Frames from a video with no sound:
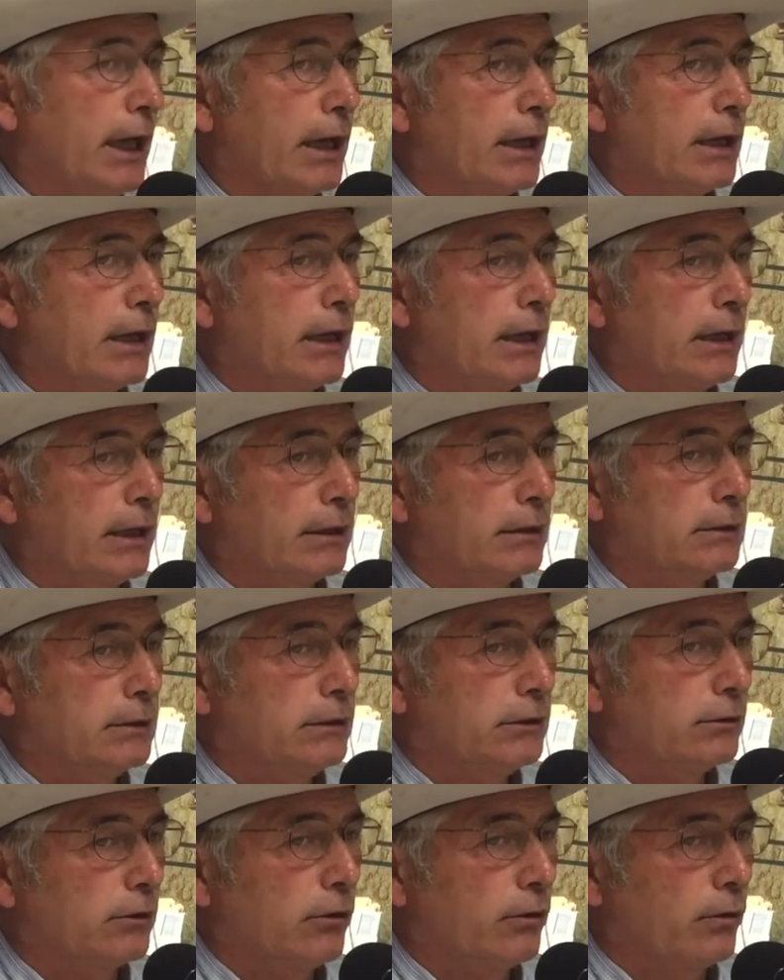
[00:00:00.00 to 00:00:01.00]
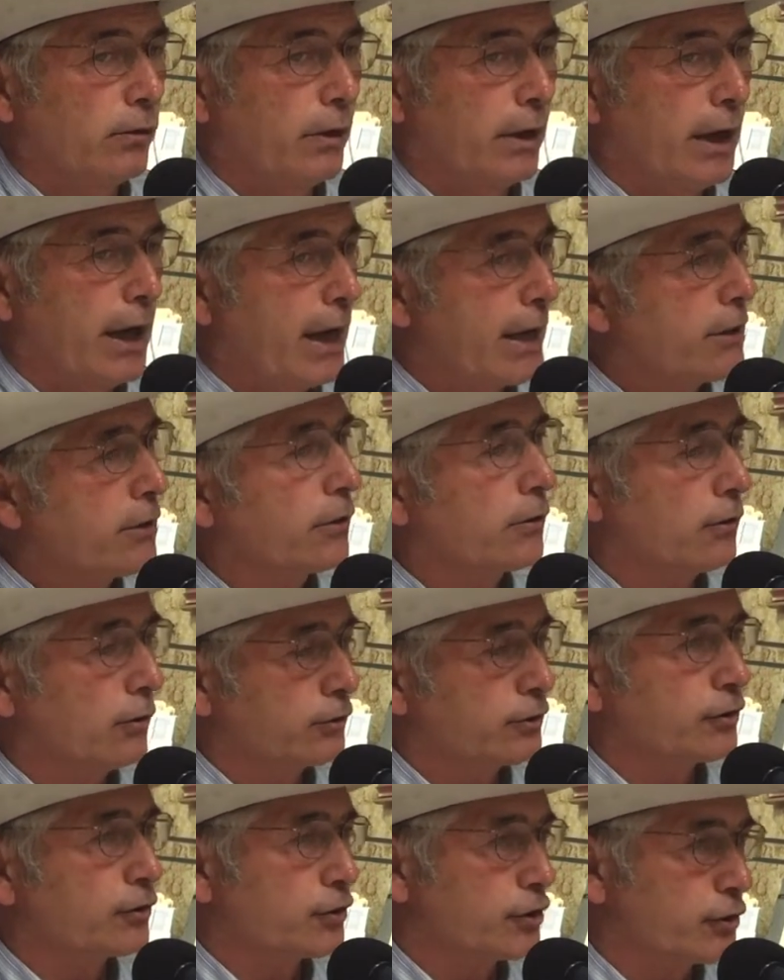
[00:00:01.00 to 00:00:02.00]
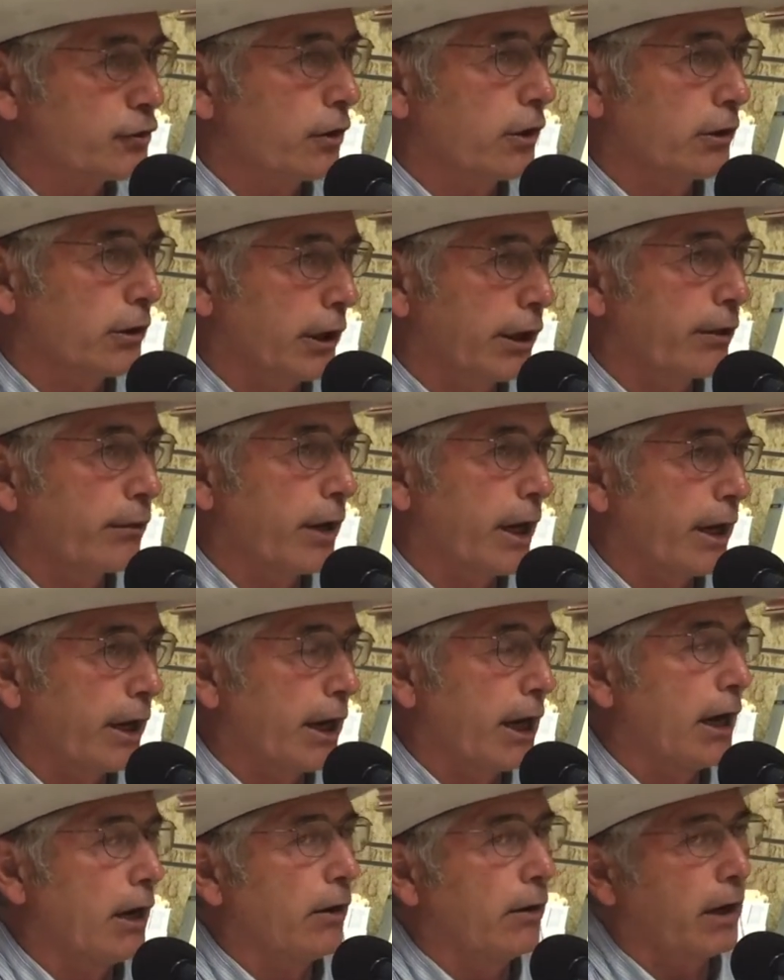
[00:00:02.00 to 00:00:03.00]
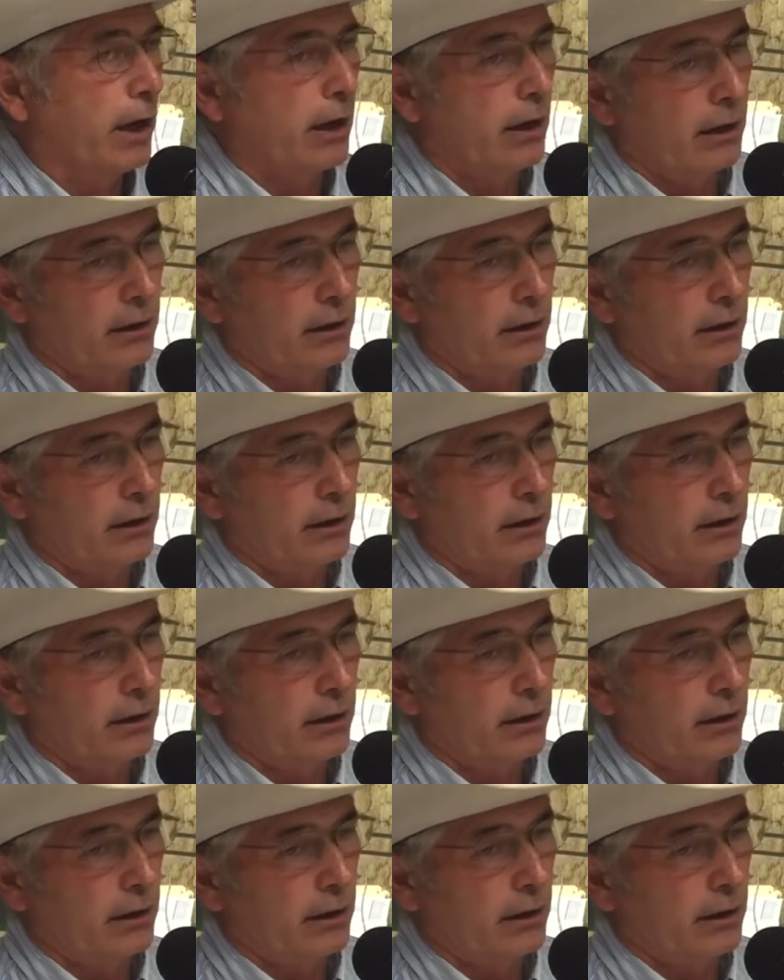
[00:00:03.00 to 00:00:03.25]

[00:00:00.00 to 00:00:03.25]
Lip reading: And agriculture is struggling right now.